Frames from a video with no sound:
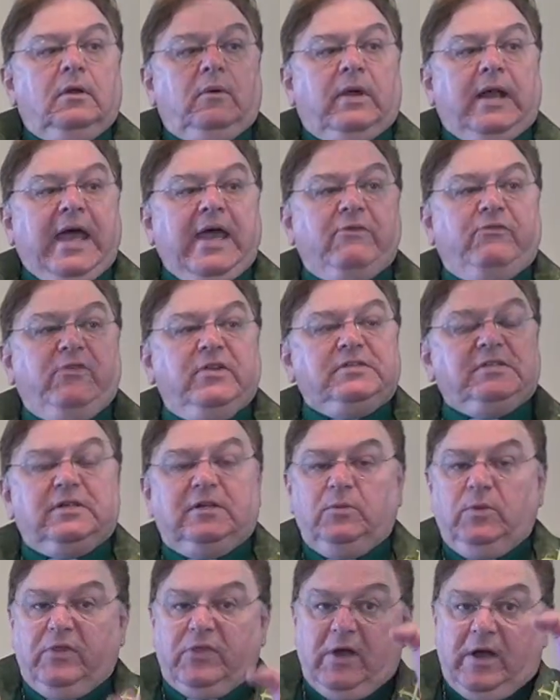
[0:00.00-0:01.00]
I have
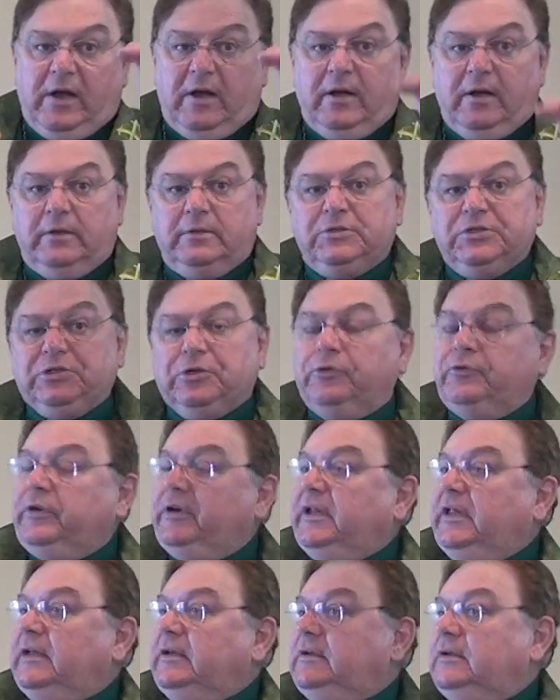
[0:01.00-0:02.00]
visited with our
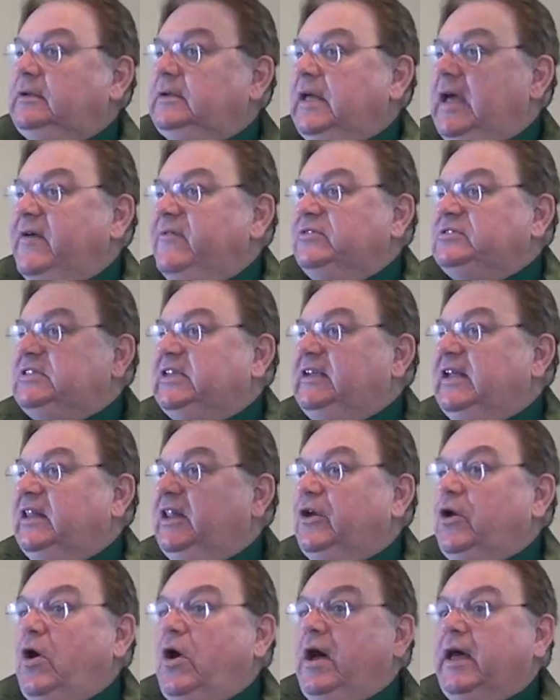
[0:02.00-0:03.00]
children in Evanston,
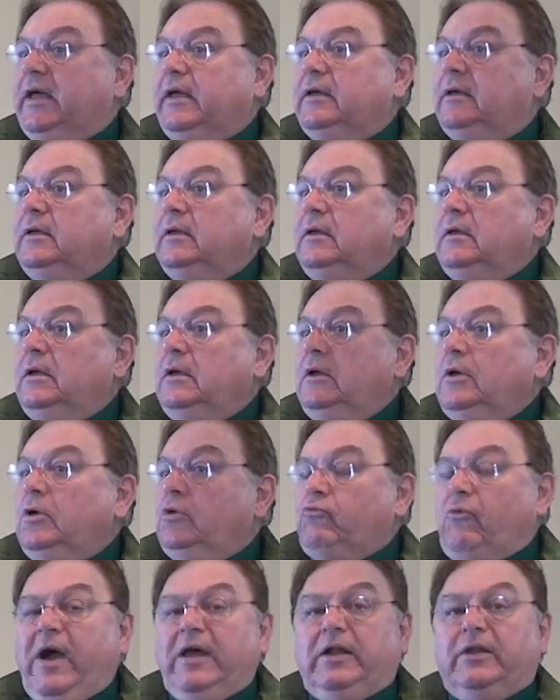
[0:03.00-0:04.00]
Illinois,
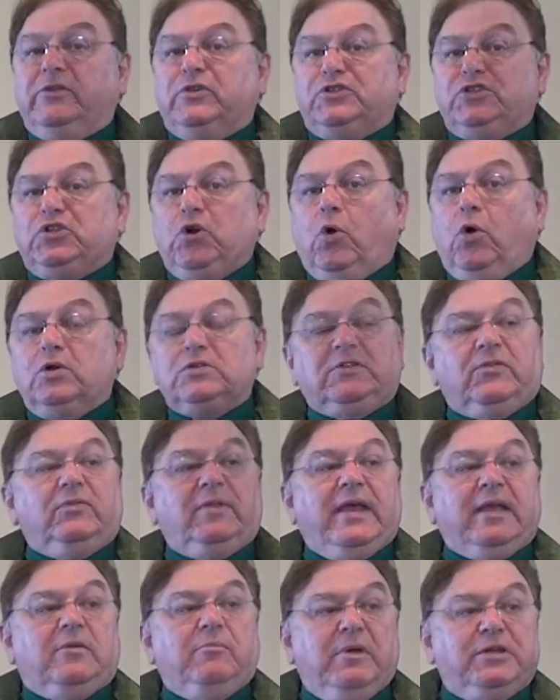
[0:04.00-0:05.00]
right on the shores of
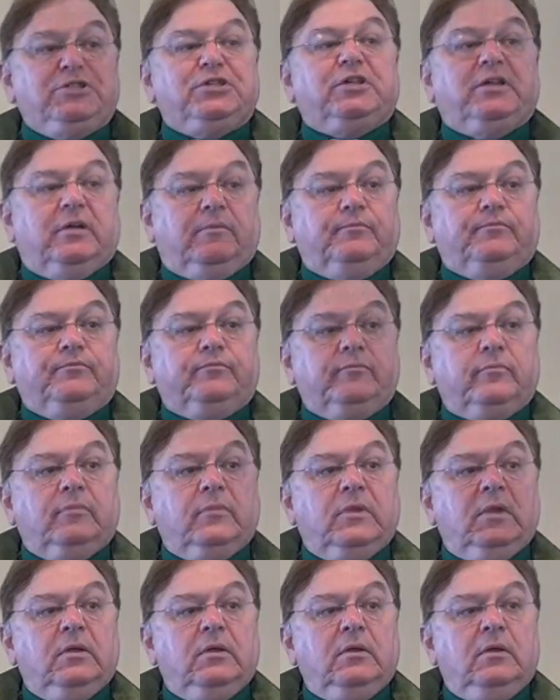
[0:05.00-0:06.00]
Lake Michigan.
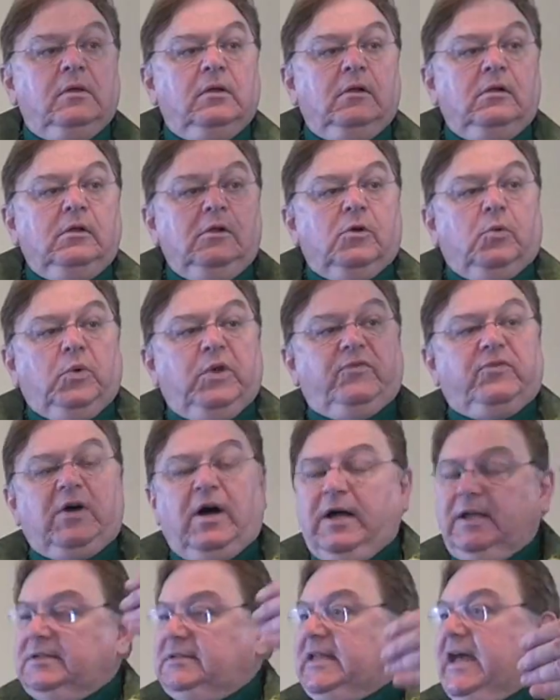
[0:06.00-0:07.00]
We've
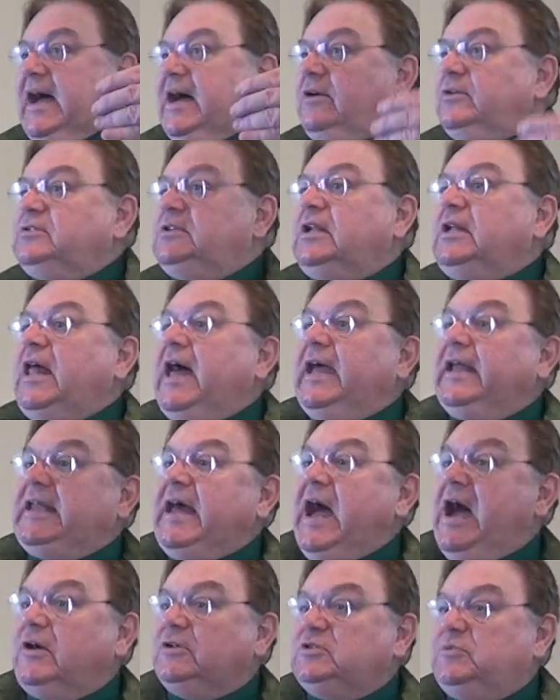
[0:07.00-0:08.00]
gone down to
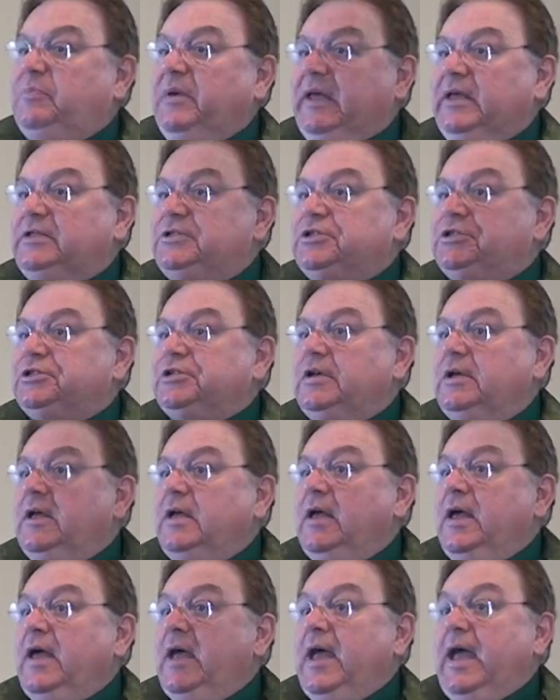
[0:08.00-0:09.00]
Lighthouse Beach,
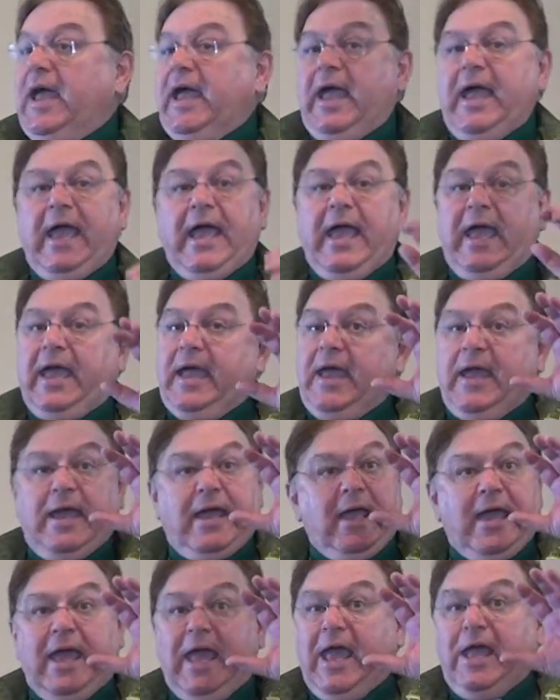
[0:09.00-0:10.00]

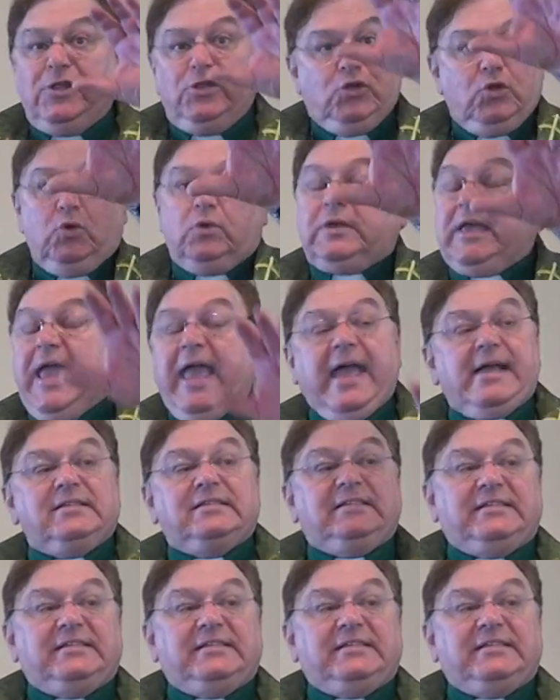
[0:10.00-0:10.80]
and you can't